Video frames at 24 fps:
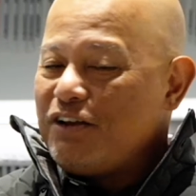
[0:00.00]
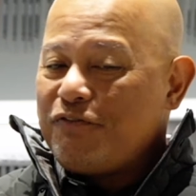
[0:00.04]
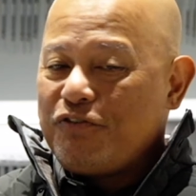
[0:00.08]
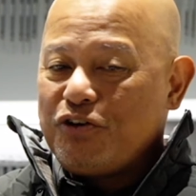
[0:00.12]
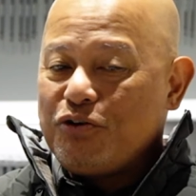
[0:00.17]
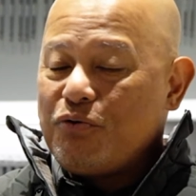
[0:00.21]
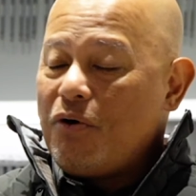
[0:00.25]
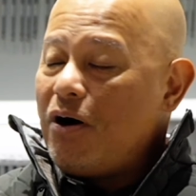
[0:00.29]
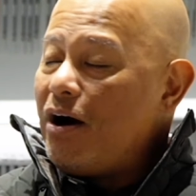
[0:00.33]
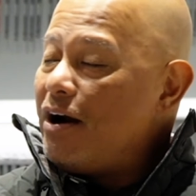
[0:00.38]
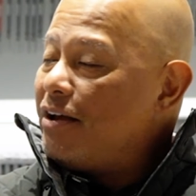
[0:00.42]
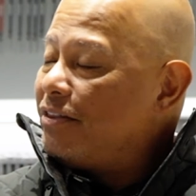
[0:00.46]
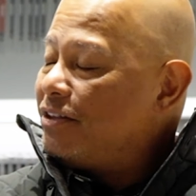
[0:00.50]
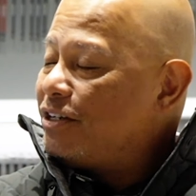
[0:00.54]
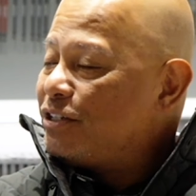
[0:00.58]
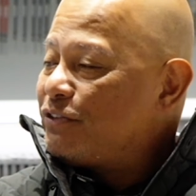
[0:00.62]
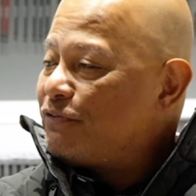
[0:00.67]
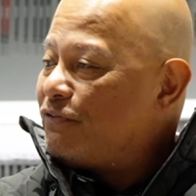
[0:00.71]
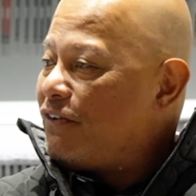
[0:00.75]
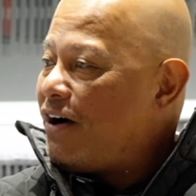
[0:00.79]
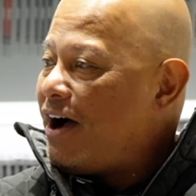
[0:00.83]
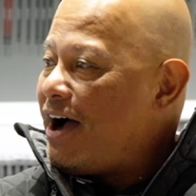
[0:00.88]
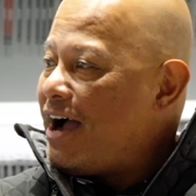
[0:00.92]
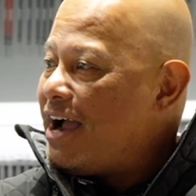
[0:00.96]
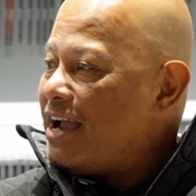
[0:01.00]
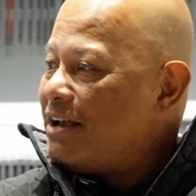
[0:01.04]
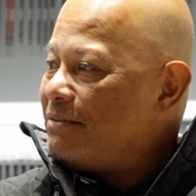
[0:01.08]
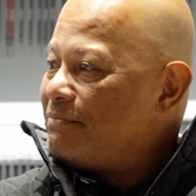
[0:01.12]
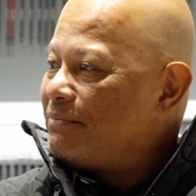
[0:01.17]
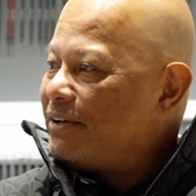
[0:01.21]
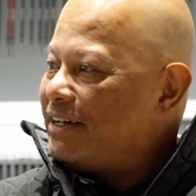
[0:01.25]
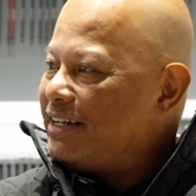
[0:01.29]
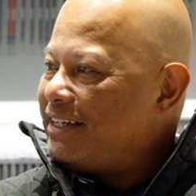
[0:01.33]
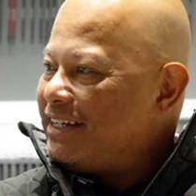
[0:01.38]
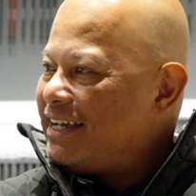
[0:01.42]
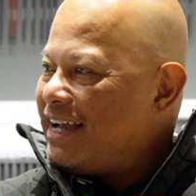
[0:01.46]
if you are i love fine, those
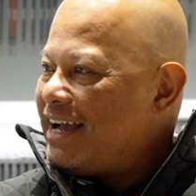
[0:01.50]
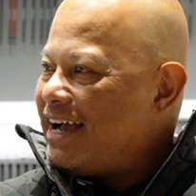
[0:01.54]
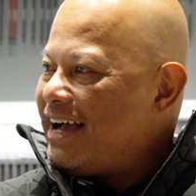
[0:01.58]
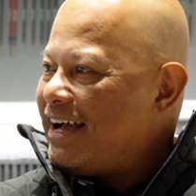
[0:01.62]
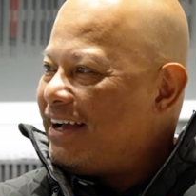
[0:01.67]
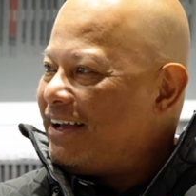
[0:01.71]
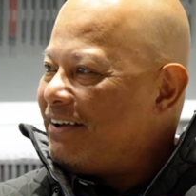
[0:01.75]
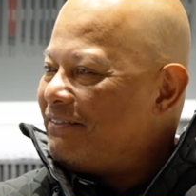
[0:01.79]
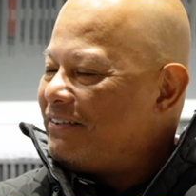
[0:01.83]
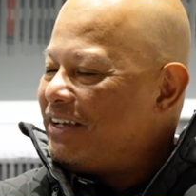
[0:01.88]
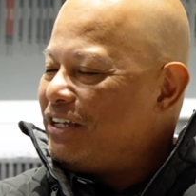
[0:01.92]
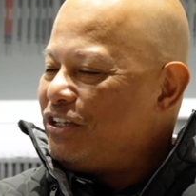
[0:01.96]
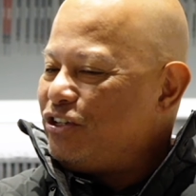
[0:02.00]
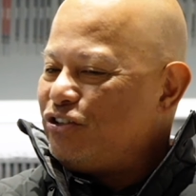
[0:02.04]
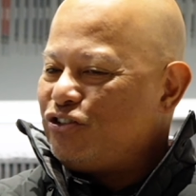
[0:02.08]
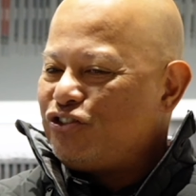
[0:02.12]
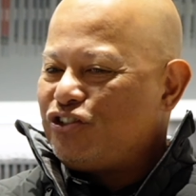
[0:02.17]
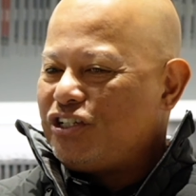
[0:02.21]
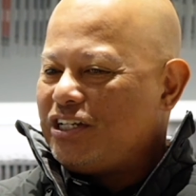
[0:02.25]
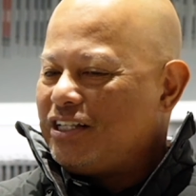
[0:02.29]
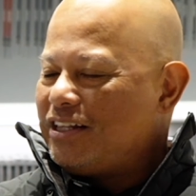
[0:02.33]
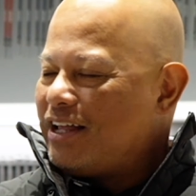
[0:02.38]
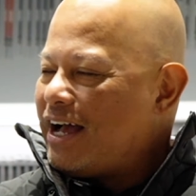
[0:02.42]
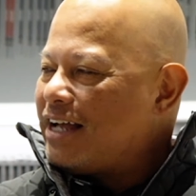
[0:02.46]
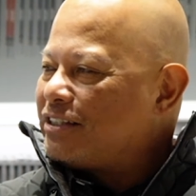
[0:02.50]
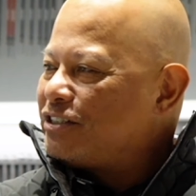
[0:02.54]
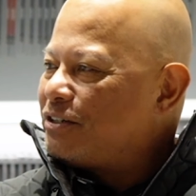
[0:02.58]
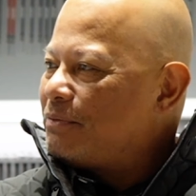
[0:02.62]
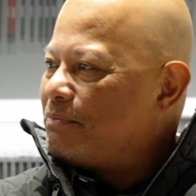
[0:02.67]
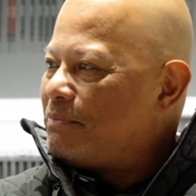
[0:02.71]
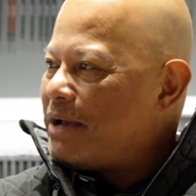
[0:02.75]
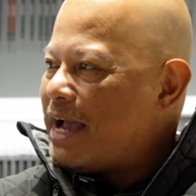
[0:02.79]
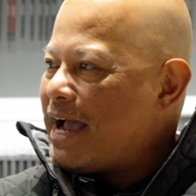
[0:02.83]
guys but yeah. yeah i mean Not you see thing, lots but...